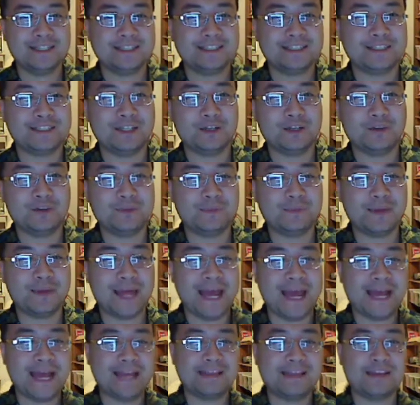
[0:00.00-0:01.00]
So
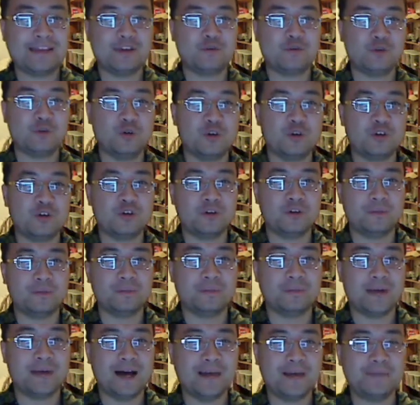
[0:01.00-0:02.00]
as I grew older,
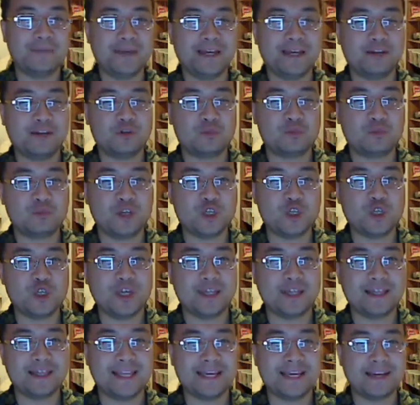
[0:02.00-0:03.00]
I began to
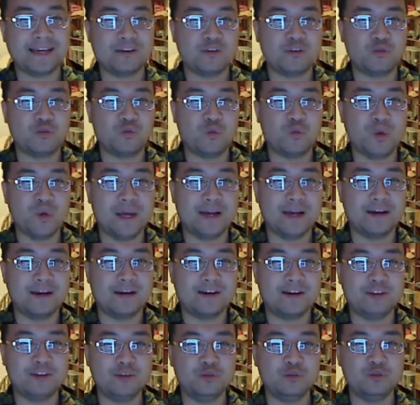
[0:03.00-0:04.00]
appreciate things
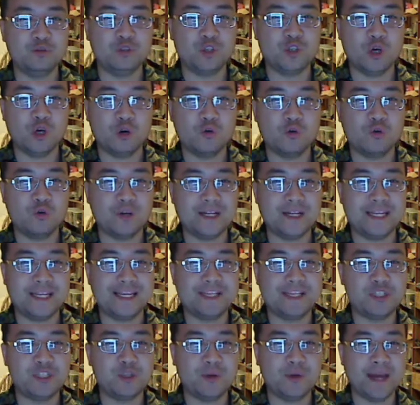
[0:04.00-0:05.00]
where you don't
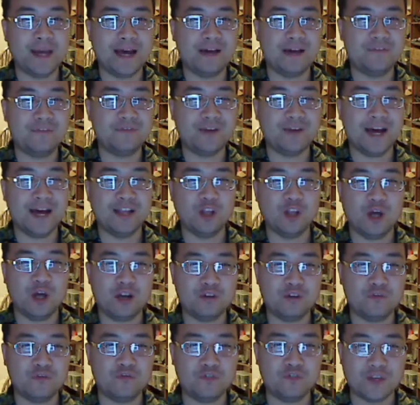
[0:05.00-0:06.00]
need to have a
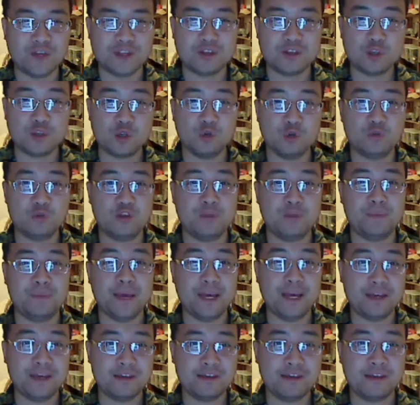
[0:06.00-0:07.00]
lot of physical
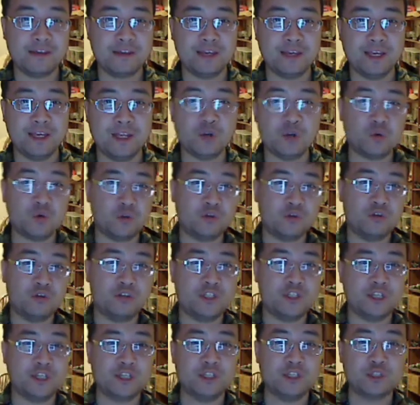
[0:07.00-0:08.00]
space in order
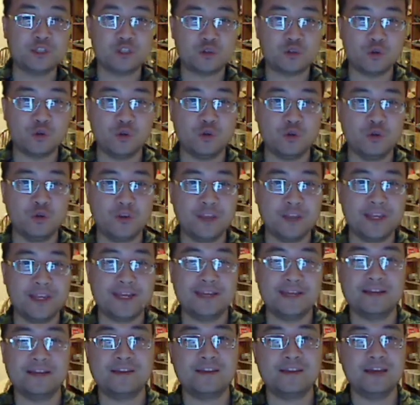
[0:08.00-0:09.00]
to control
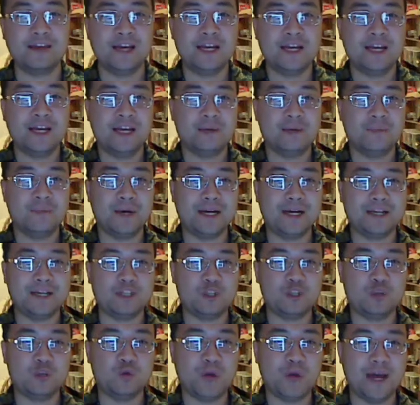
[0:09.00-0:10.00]
things,
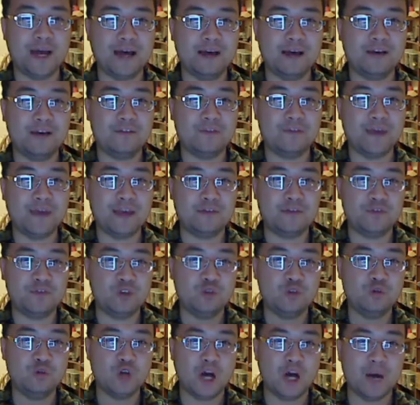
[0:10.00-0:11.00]
but you have a
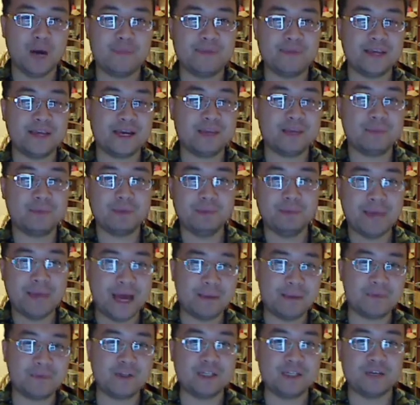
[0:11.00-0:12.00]
few knobs that can be
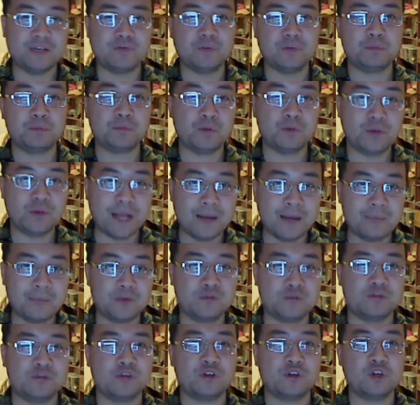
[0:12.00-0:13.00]
mapped to different
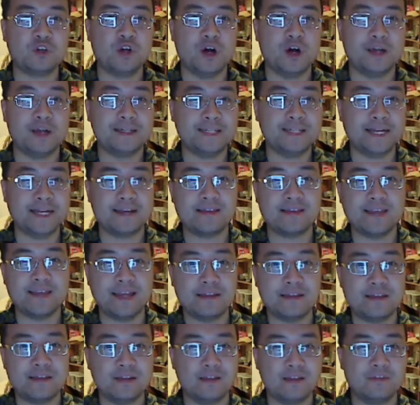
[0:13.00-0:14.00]
parameters. They're context
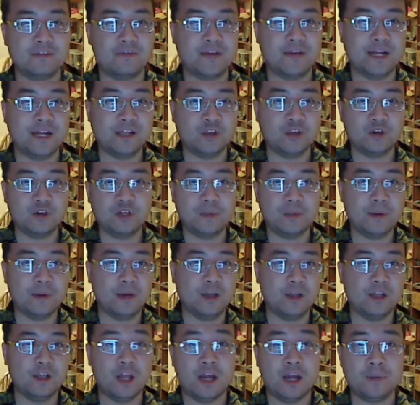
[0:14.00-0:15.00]
sensitive. And I learned a
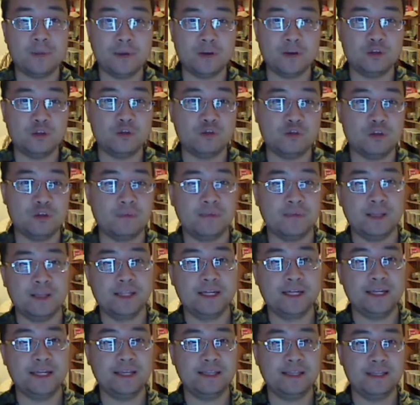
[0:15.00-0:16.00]
lot about
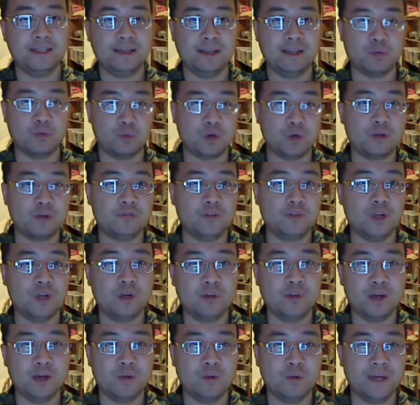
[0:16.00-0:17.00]
usability and
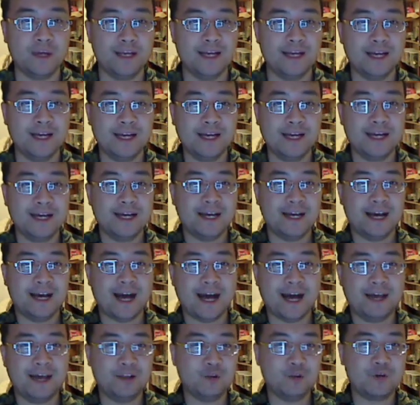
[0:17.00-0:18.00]
workflow that way.
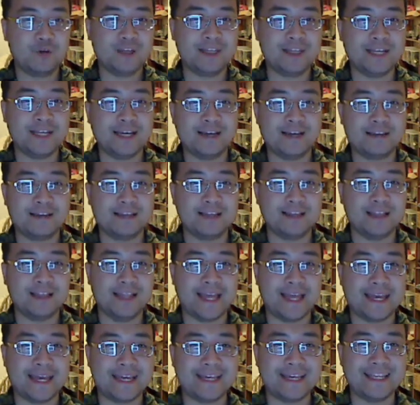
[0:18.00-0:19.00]
I look at things
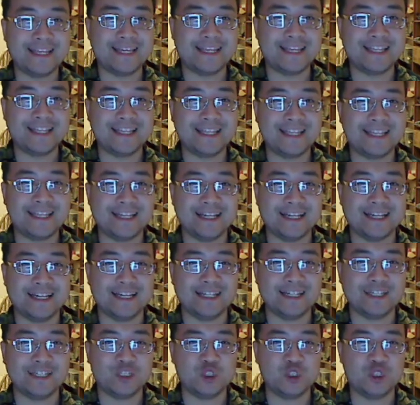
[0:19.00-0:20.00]
like, is it
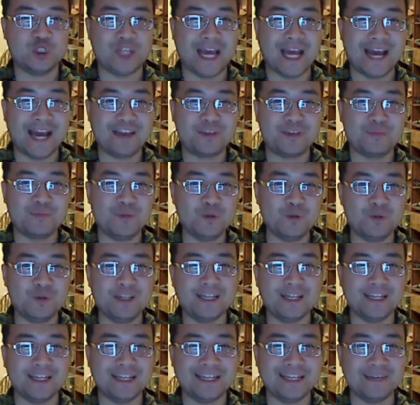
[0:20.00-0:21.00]
the Jazz
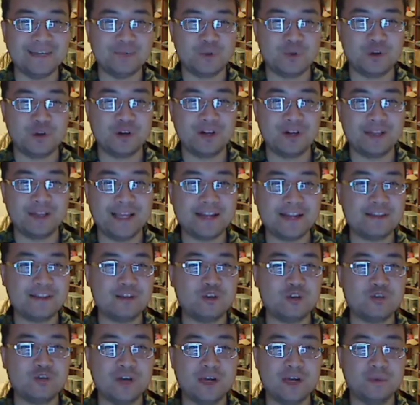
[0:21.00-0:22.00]
Mutant Lemur? That's
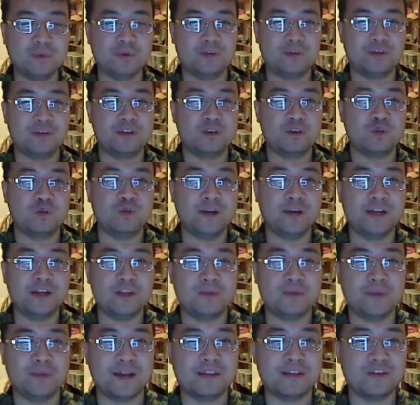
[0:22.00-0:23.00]
incredible. It's still quite
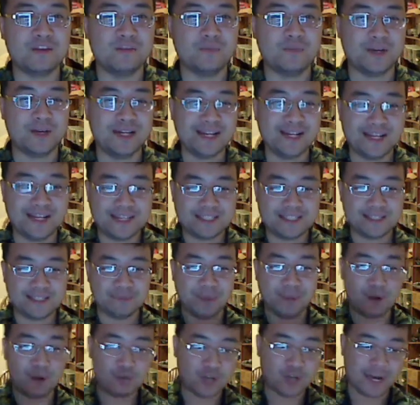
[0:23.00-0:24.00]
expensive, but to
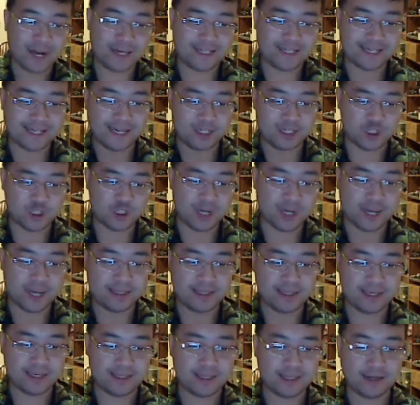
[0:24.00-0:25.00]
multi-touch, I
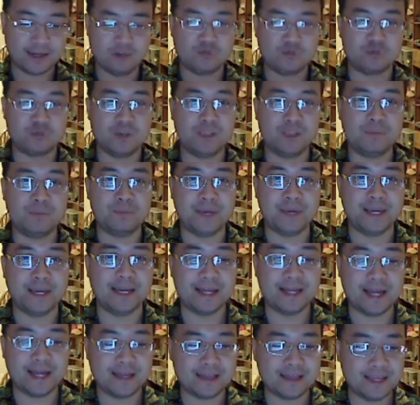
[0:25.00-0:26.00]
think that is really big.
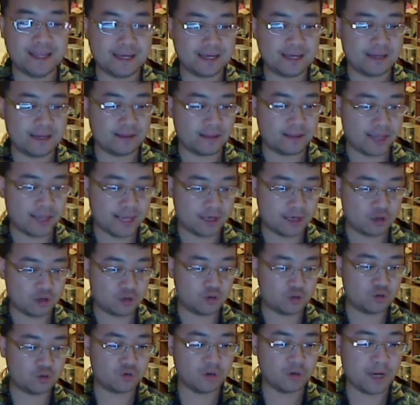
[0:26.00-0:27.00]
And I think it's
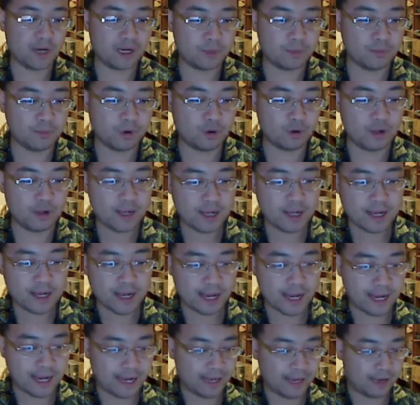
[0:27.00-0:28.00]
incredible
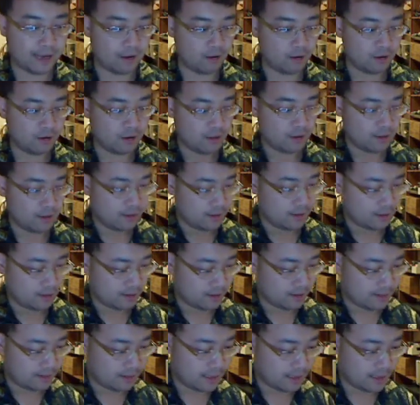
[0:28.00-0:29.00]
how
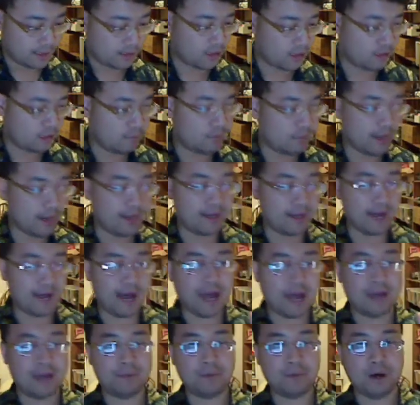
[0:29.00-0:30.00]
this is my
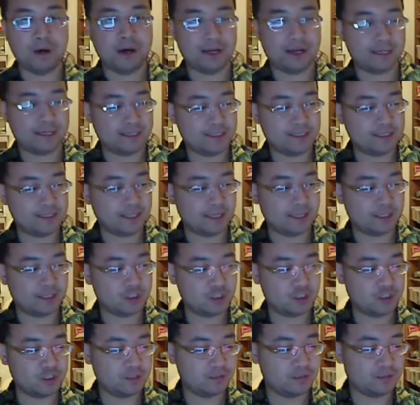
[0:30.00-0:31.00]
iPod
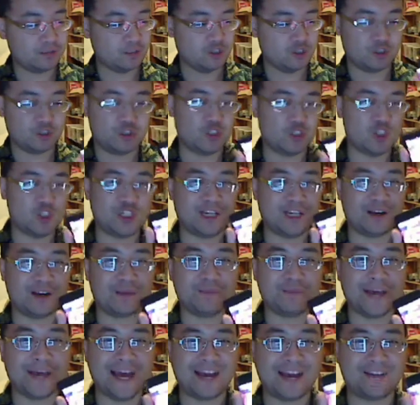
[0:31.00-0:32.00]
Touch, just a
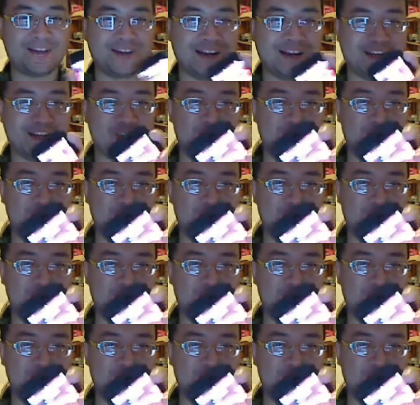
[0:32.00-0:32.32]
generic background.